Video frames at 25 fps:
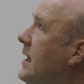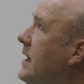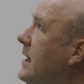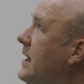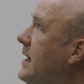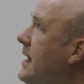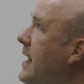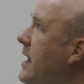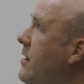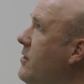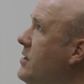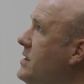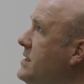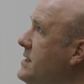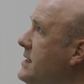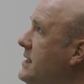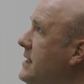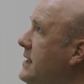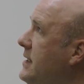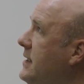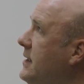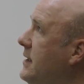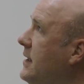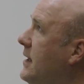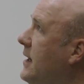
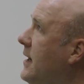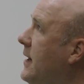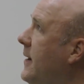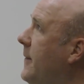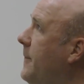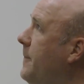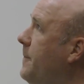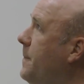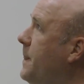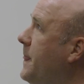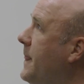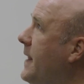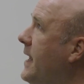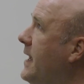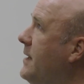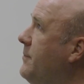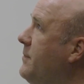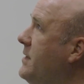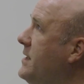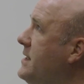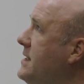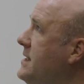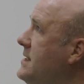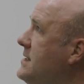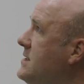Clarity,
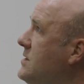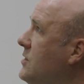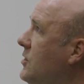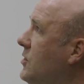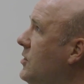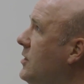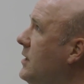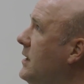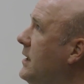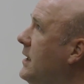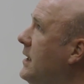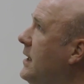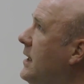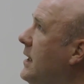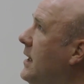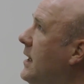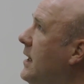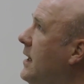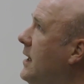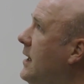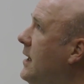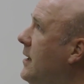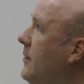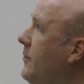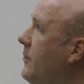and Mediso,
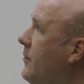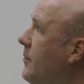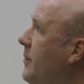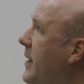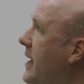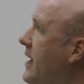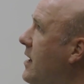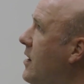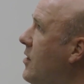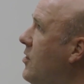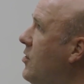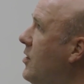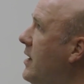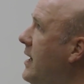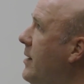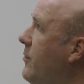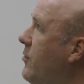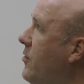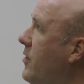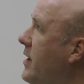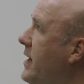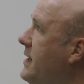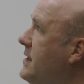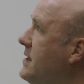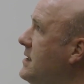Baker
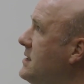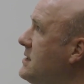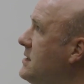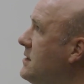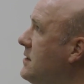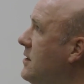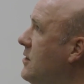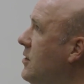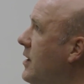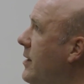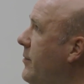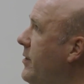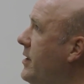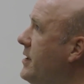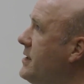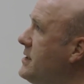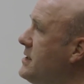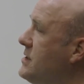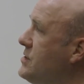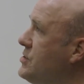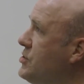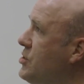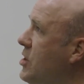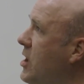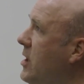collaborators
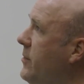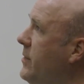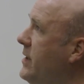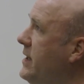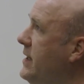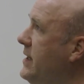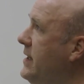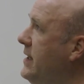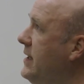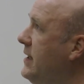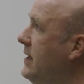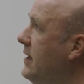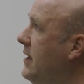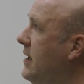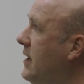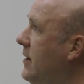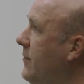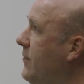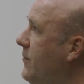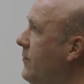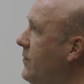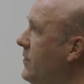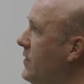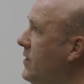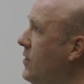in Germany,
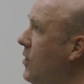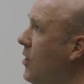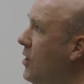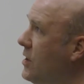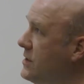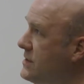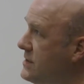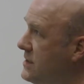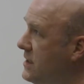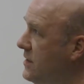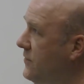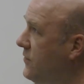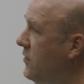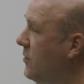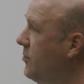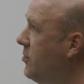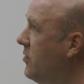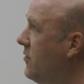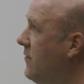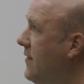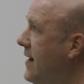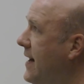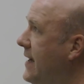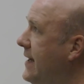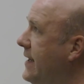the Austin for
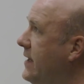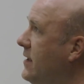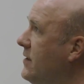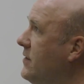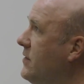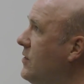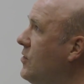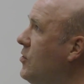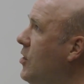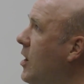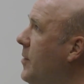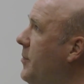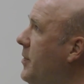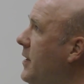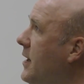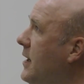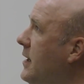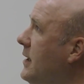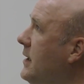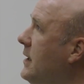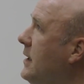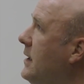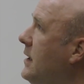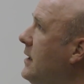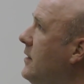providing the
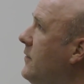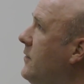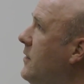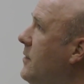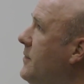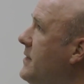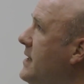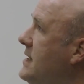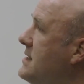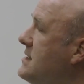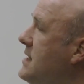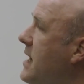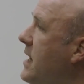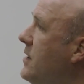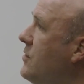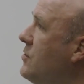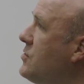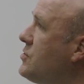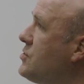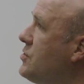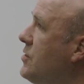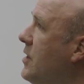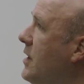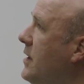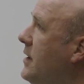copper from their
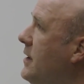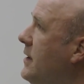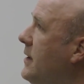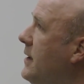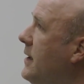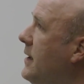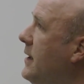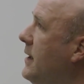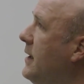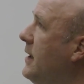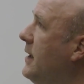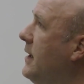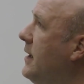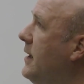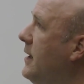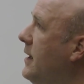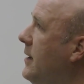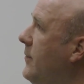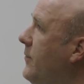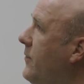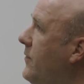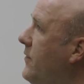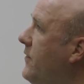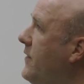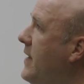cyclotron,
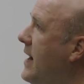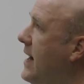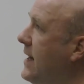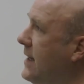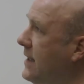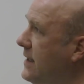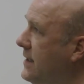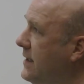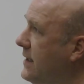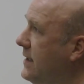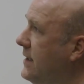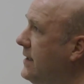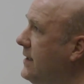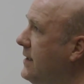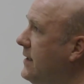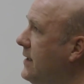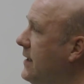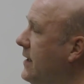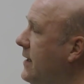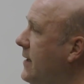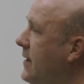Frank in